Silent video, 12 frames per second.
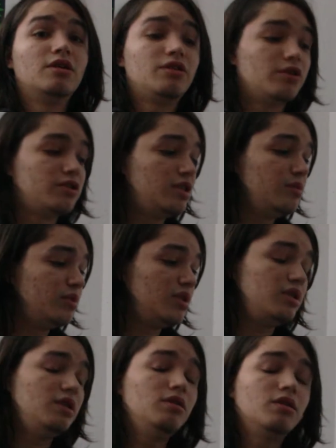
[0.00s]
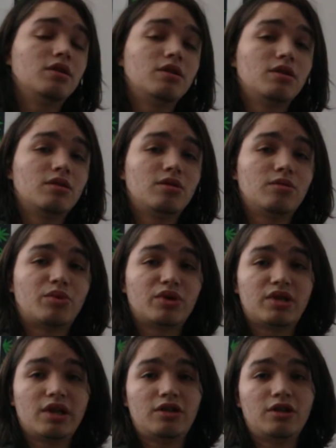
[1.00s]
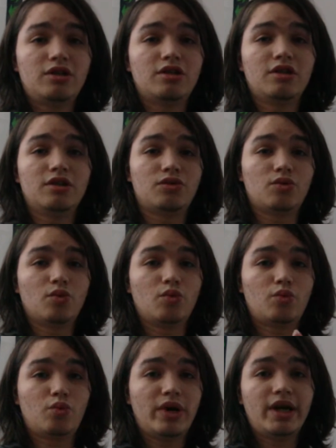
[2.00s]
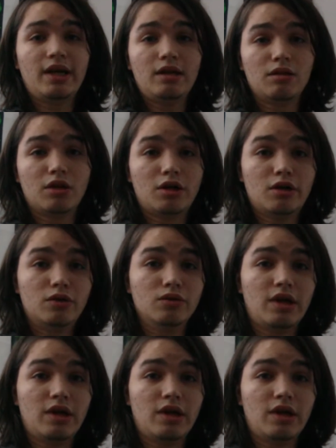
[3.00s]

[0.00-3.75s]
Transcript: their CBD percentage is way low.